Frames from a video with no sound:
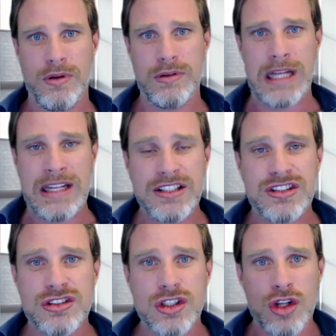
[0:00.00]
And this
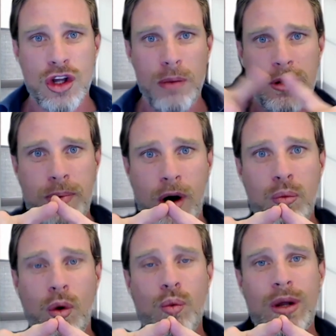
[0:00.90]
is determined by
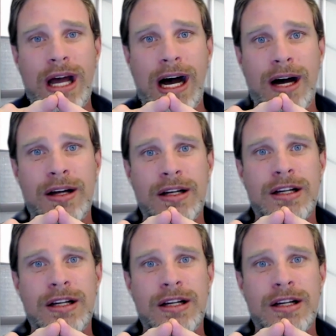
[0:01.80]
what we are